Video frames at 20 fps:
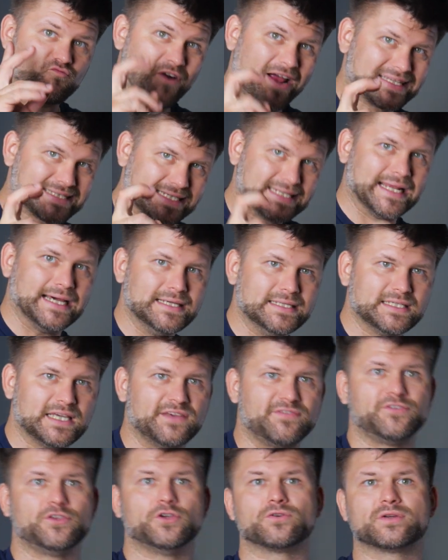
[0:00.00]
retina
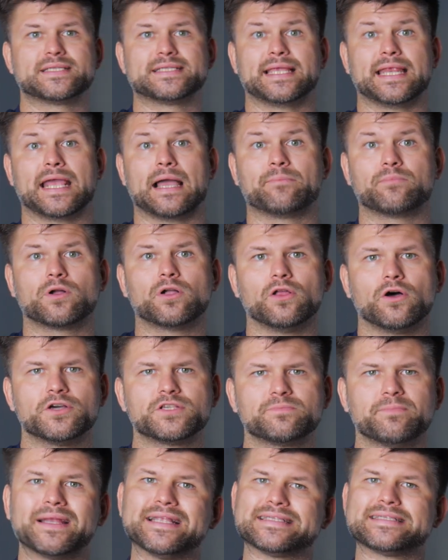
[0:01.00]
if you're sitting up
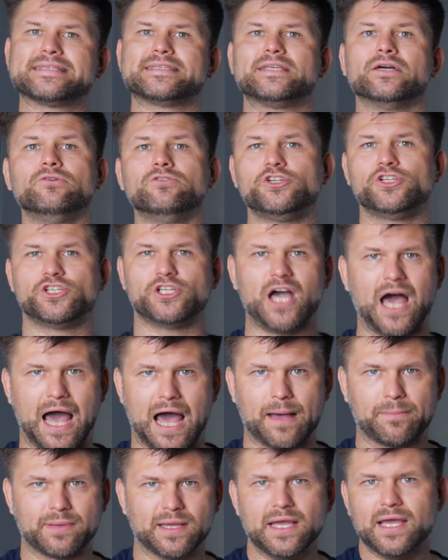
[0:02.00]
close, but it's still
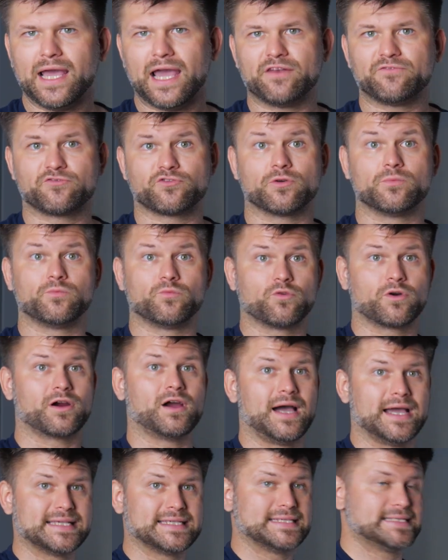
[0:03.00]
sharp. And from where
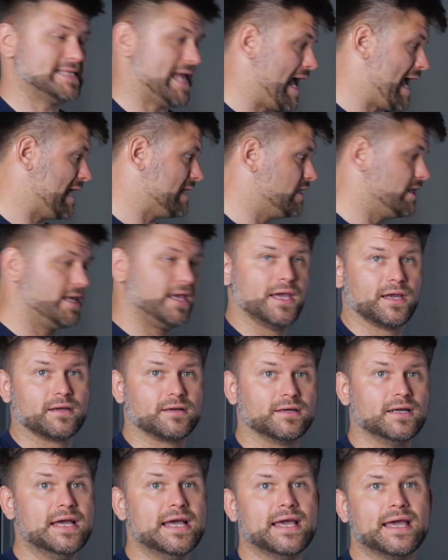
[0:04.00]
I stand
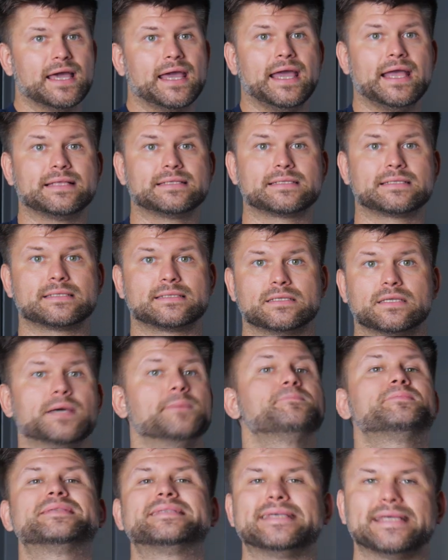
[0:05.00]
here, it's
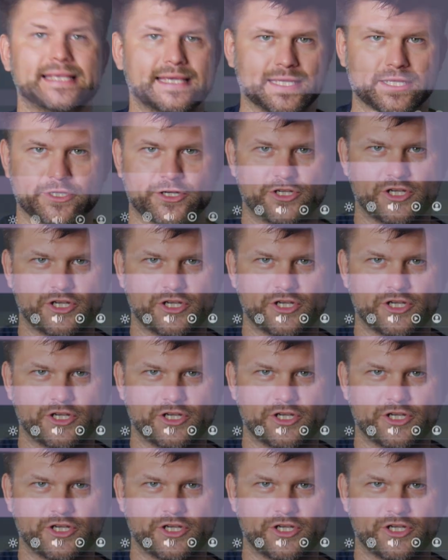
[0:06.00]
obsidian